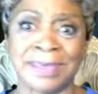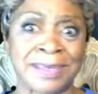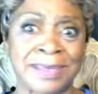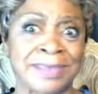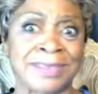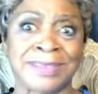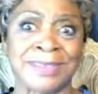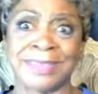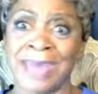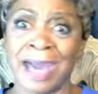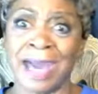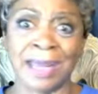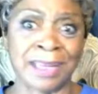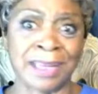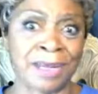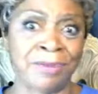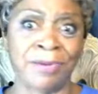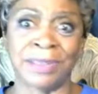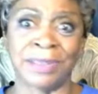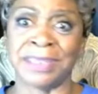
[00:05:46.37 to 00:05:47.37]
That's
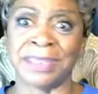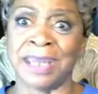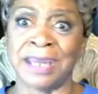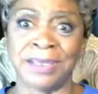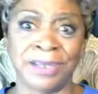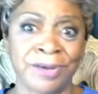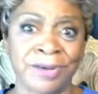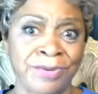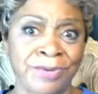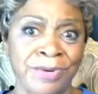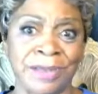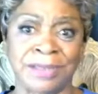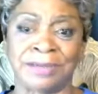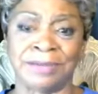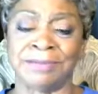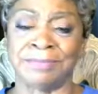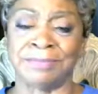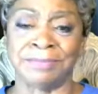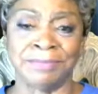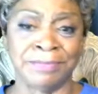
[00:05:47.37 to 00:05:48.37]
exactly what they're
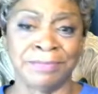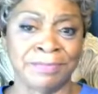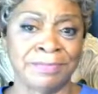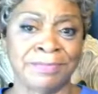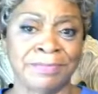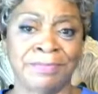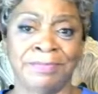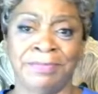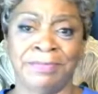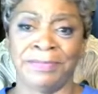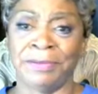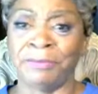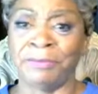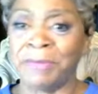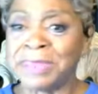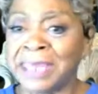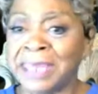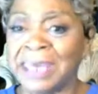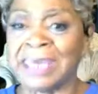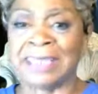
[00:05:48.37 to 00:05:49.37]
doing
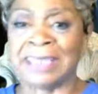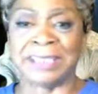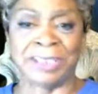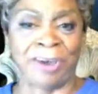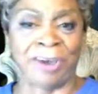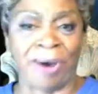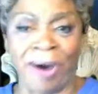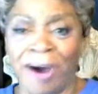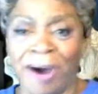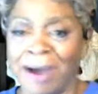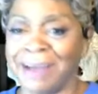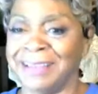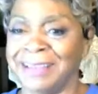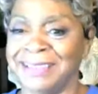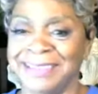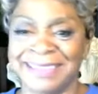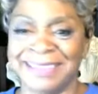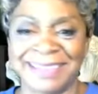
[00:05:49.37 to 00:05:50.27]
with the guitar.